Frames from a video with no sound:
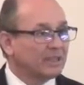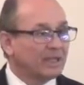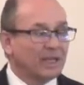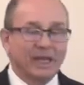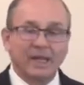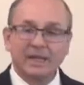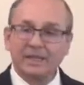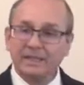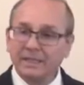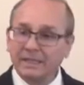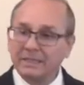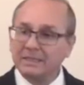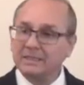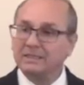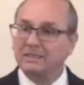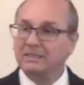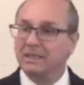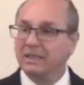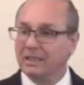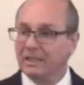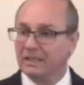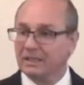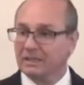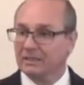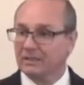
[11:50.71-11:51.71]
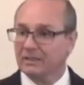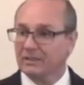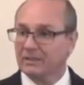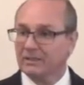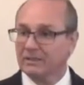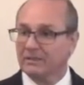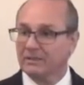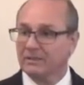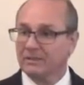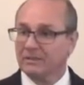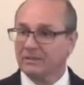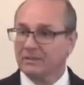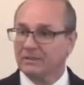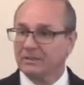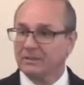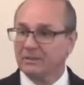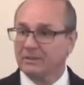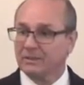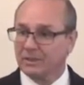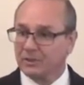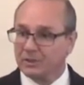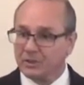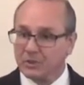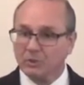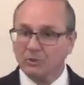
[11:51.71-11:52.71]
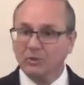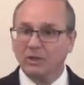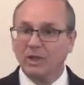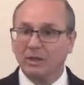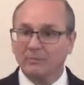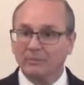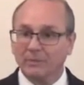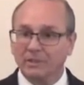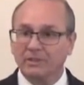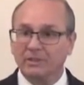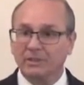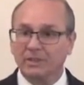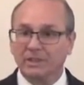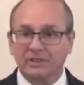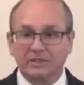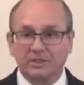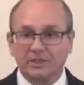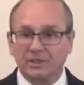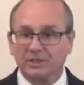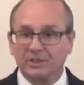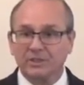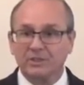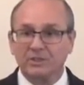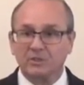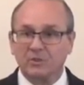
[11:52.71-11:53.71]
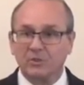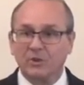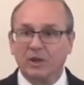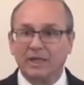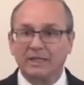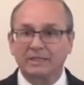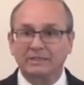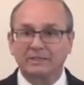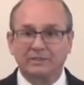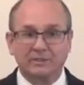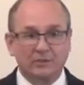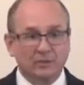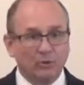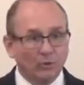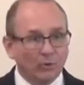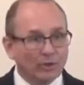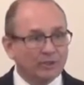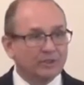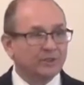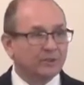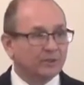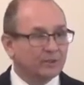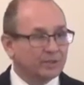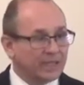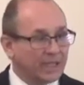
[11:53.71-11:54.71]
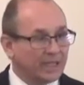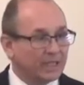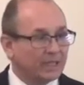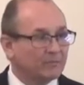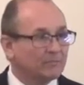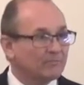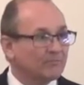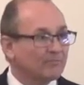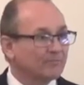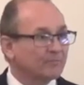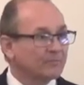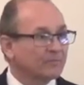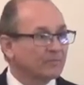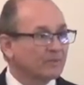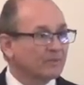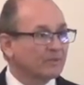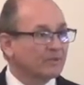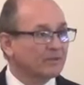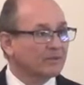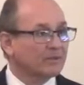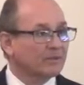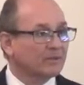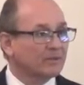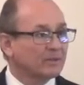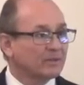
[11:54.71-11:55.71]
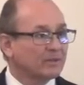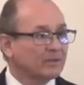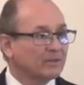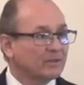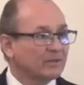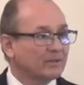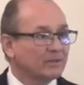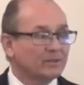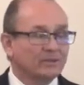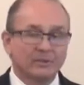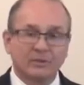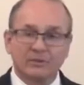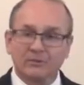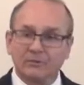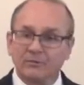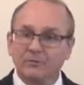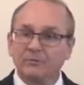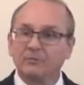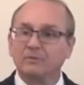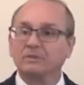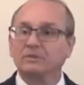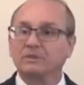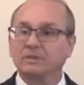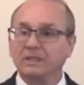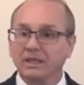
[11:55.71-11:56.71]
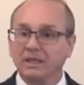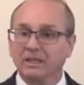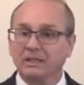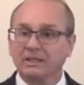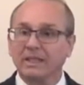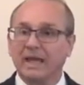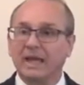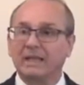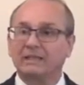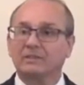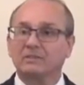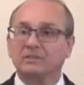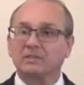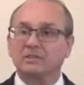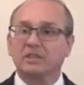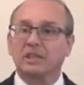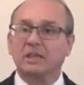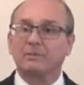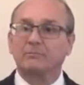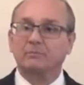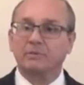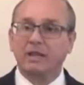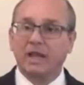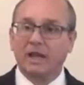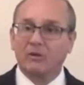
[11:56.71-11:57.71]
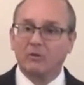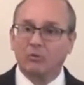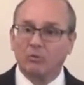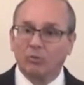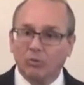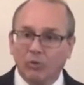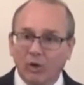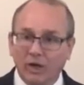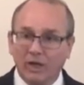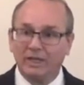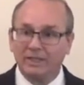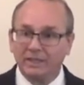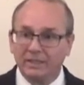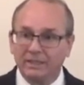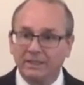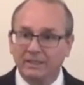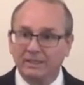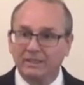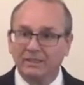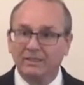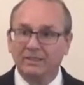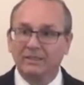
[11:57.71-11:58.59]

and His Son, Yeshua HaMashiach, Jesus Christ, in the Western name, the Son had to step down one,